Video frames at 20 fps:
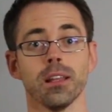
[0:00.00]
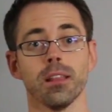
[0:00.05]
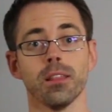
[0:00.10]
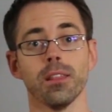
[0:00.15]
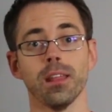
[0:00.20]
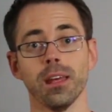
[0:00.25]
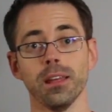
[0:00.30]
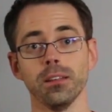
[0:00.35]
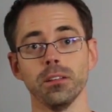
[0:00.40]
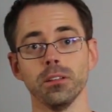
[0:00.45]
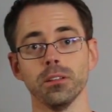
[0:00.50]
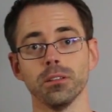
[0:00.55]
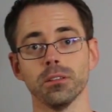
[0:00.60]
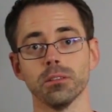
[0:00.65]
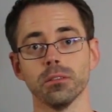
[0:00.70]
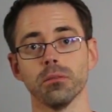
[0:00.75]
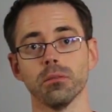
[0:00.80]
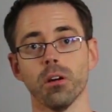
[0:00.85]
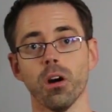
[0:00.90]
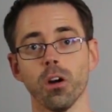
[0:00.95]
they
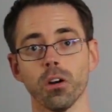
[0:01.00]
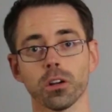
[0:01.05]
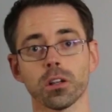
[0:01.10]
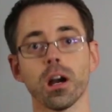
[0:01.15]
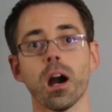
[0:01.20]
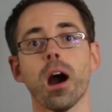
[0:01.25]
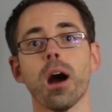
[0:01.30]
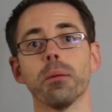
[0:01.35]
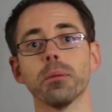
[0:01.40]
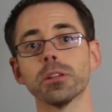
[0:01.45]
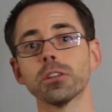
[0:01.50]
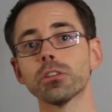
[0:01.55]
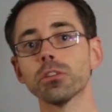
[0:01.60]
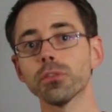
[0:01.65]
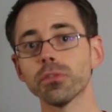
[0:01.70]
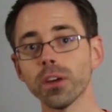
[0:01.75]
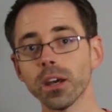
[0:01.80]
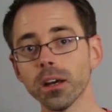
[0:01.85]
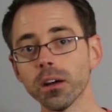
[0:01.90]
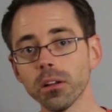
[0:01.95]
are common to
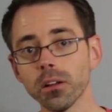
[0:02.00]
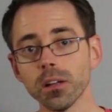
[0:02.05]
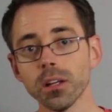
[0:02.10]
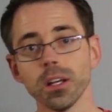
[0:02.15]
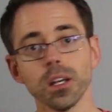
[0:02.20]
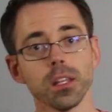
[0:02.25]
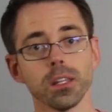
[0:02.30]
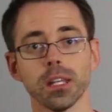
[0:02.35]
fail.